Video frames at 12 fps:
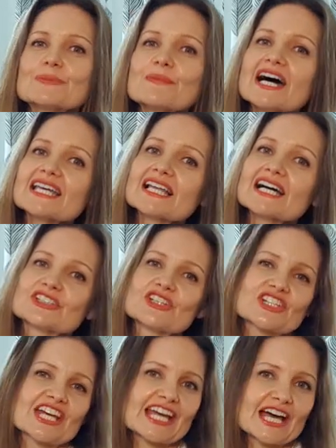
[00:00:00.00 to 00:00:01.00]
you might like
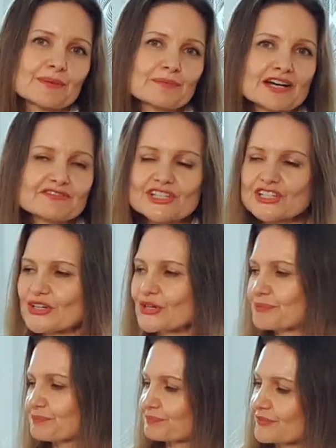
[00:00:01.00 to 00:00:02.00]
to check out my
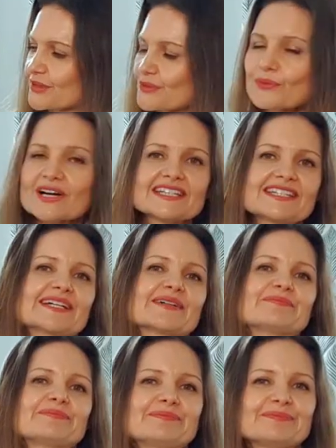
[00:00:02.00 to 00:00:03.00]
video right
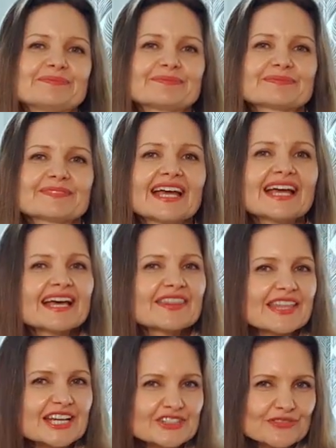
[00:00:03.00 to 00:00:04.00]
here.
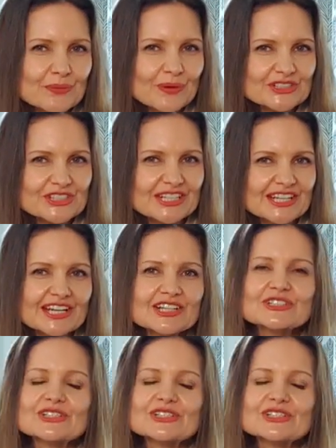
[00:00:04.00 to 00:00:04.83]
Thanks for watching,